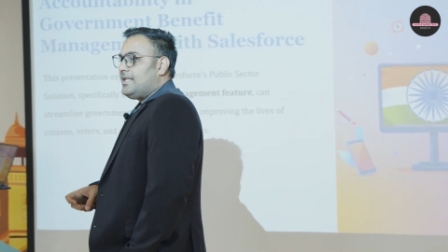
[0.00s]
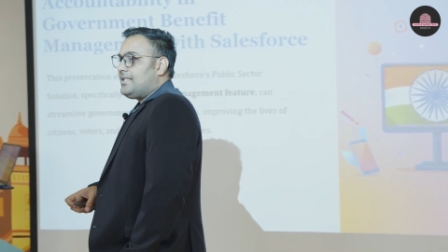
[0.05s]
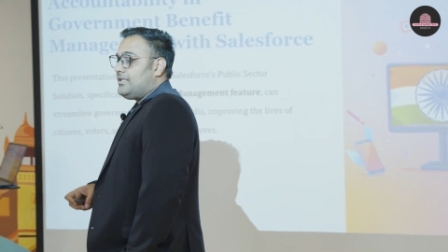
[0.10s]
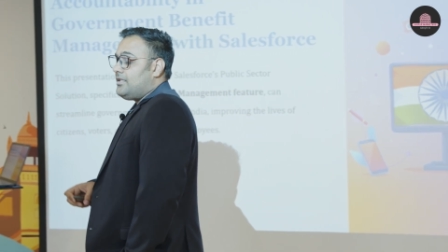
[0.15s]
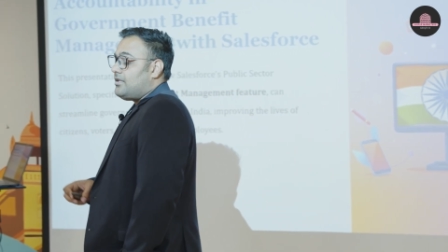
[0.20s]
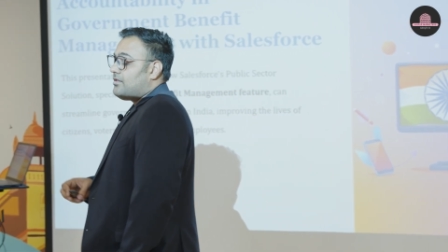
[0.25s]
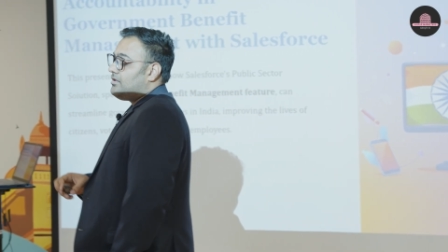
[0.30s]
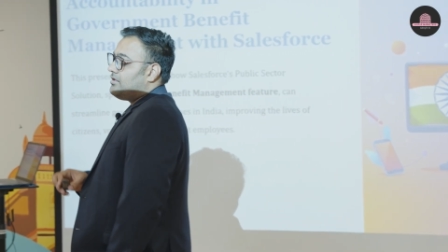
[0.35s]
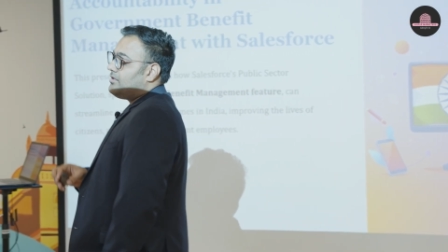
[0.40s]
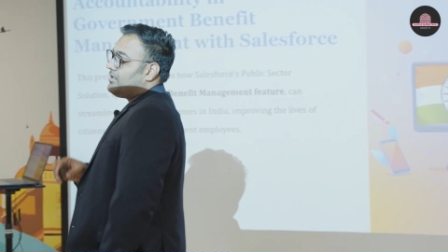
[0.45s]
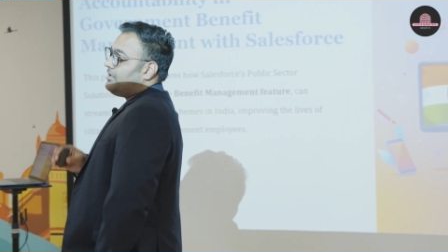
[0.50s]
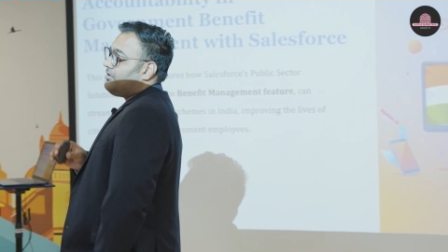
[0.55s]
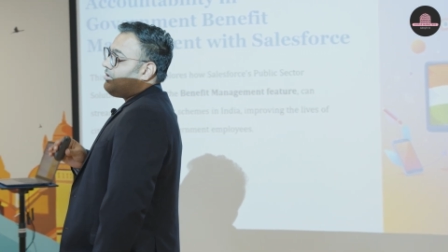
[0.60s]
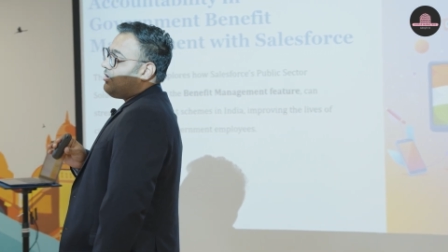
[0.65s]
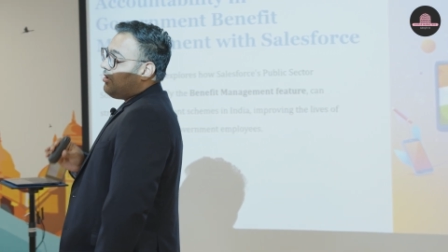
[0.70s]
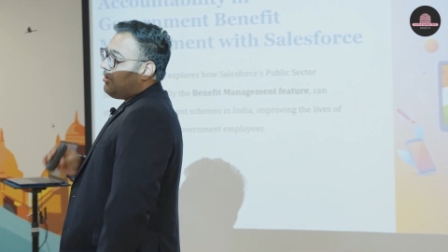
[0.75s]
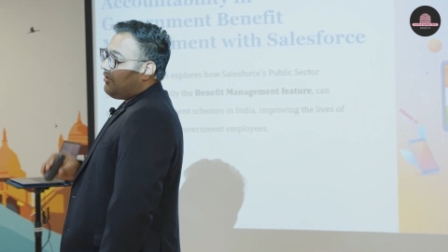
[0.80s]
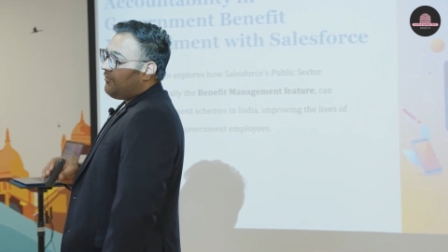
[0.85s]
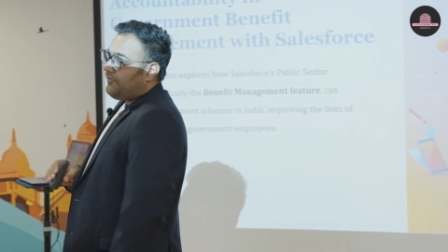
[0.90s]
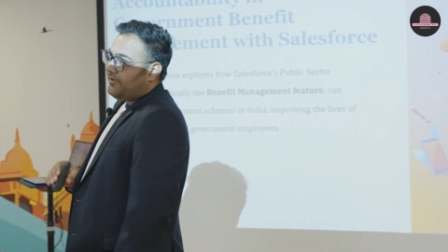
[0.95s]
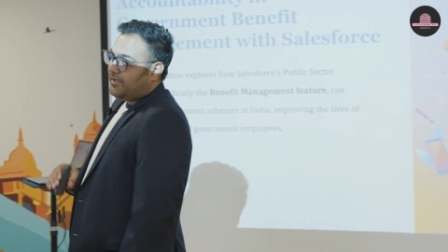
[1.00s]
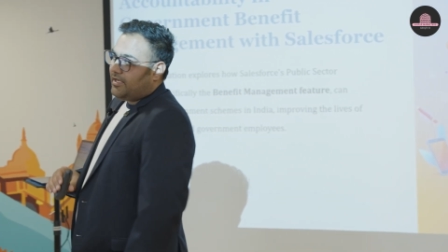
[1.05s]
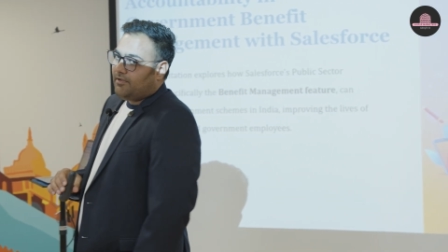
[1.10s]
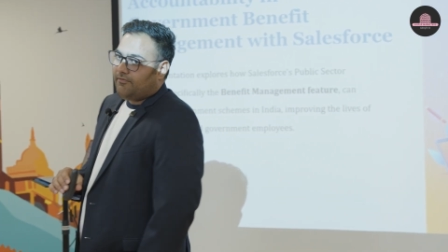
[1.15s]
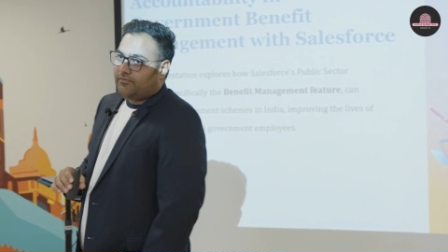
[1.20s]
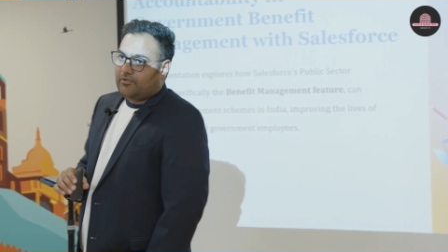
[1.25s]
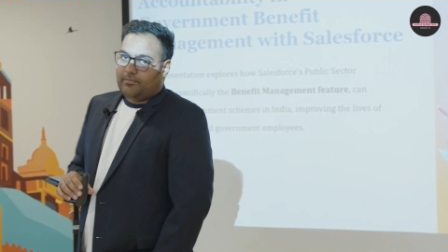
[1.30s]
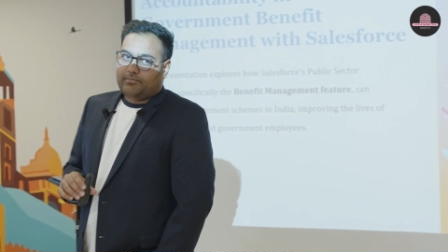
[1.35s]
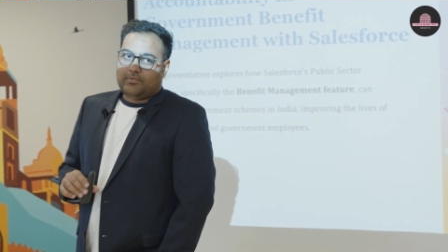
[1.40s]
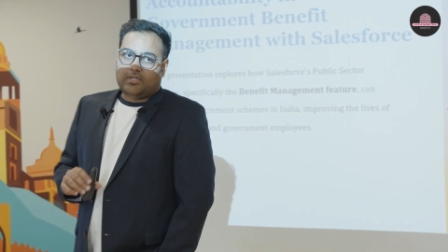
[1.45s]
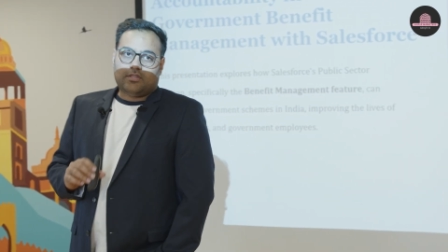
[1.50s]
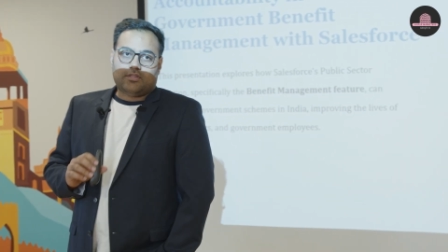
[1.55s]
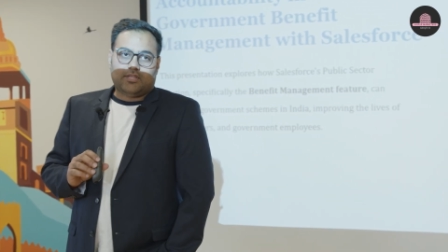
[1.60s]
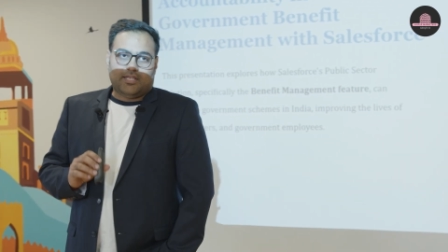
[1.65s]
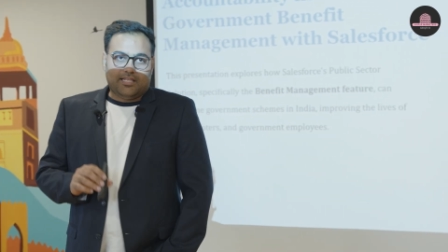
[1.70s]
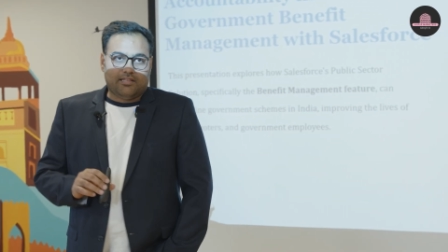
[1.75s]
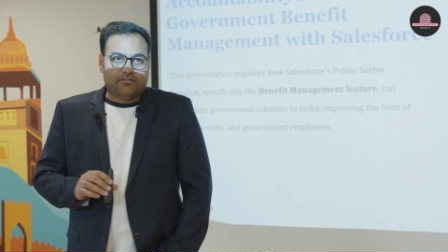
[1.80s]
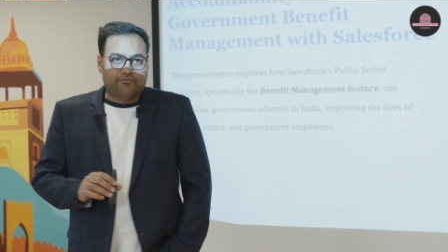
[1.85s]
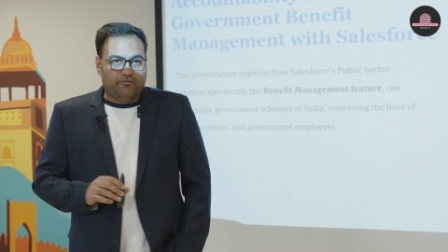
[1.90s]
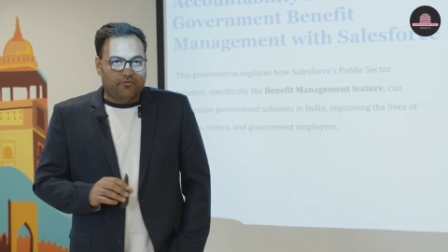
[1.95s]
This is an offering from the
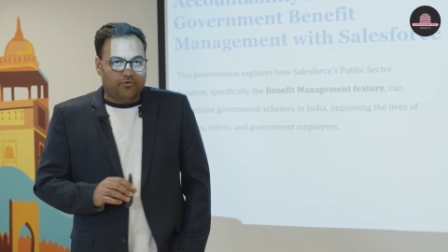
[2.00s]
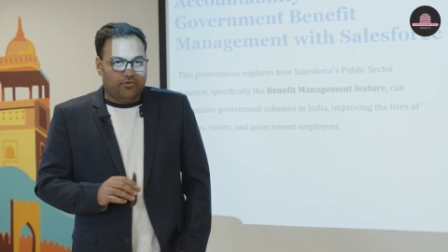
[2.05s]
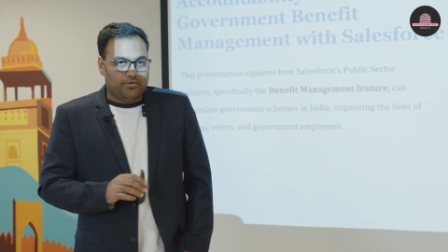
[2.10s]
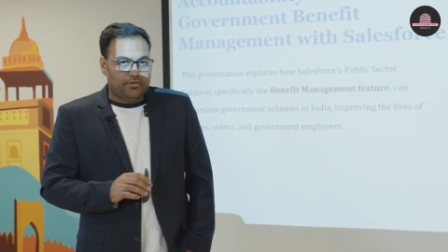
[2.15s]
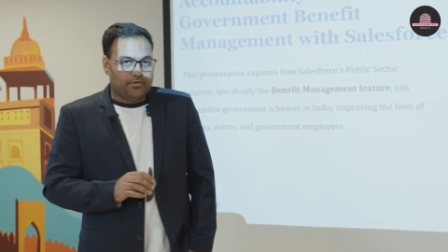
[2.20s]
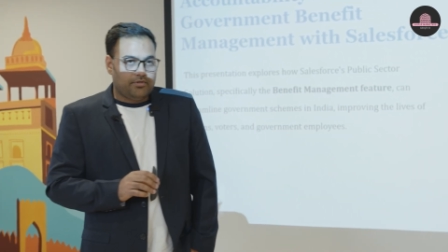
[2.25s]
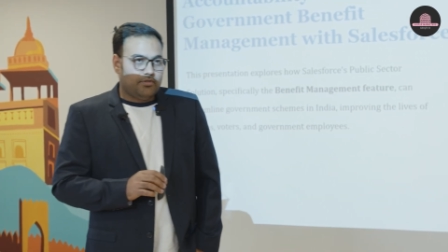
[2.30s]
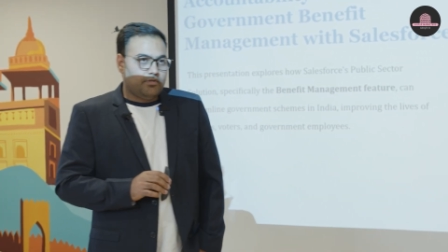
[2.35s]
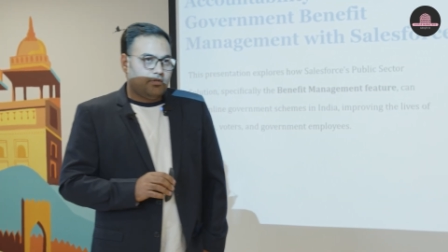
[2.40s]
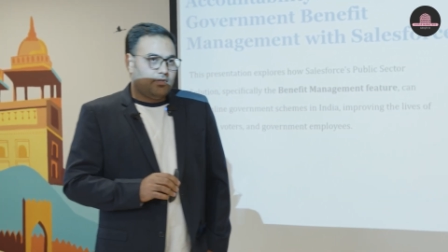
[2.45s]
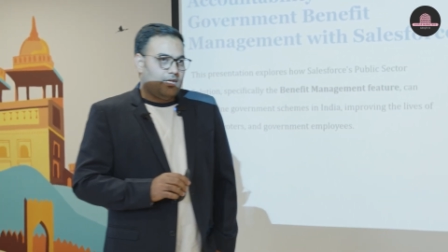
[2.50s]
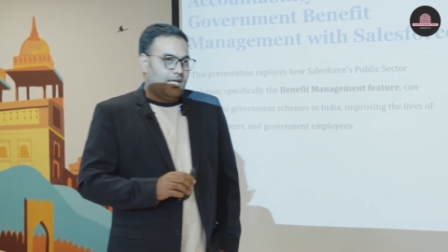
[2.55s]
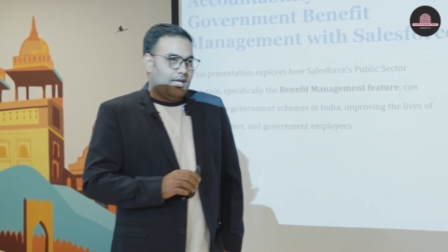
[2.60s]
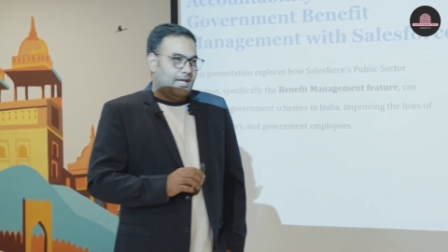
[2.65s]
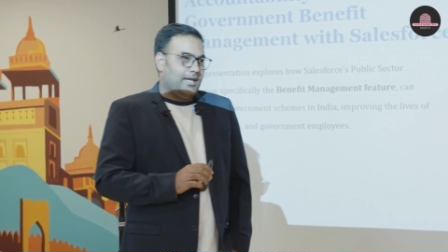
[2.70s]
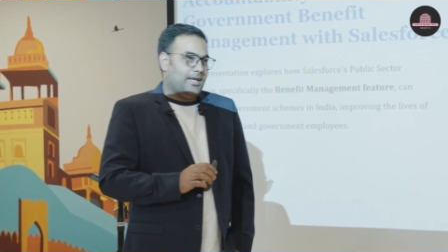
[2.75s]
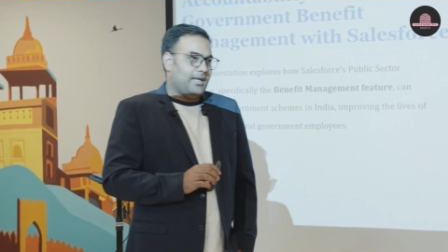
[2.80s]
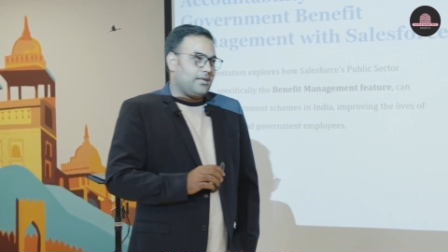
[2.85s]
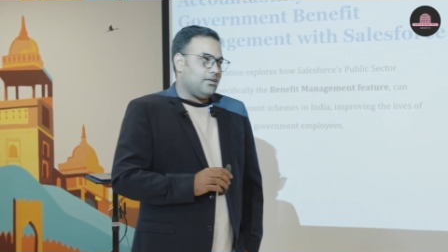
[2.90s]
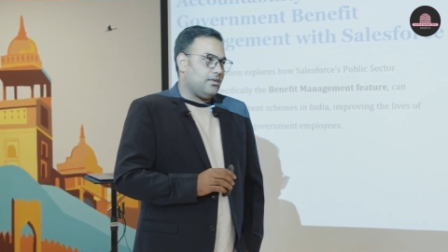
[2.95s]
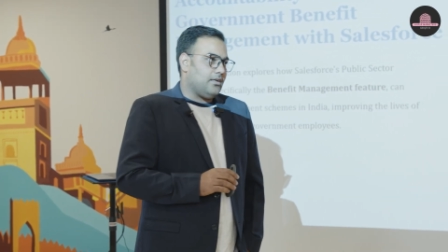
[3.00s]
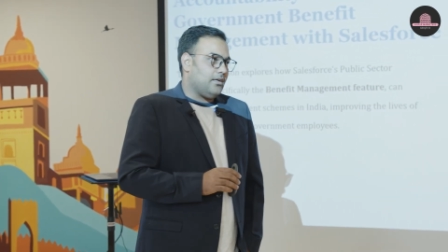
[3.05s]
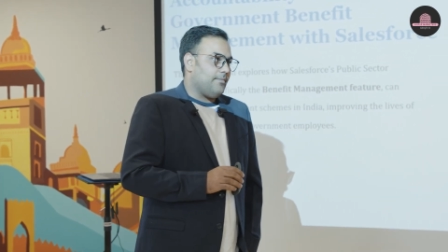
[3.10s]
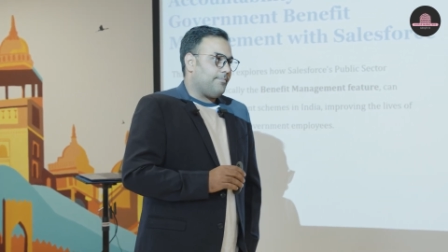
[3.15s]
Salesforce, and